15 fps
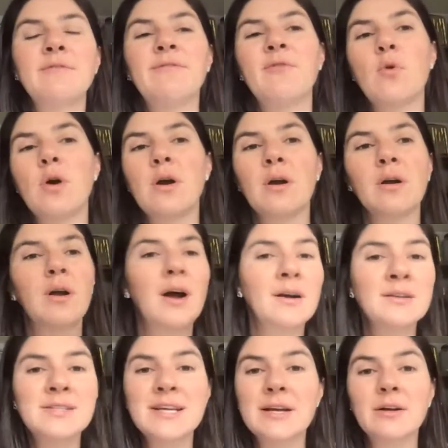for a
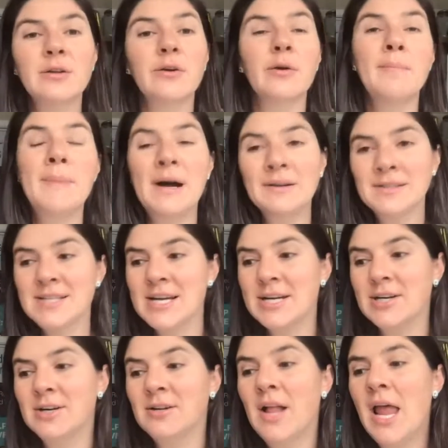cocktail or a
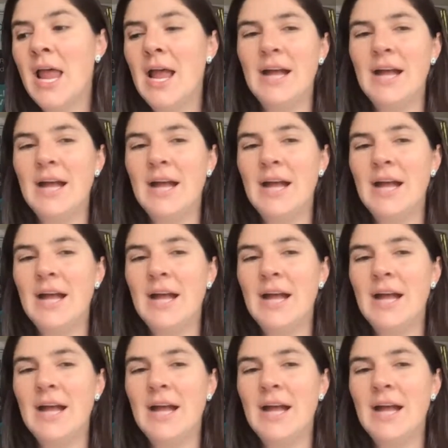mocktail.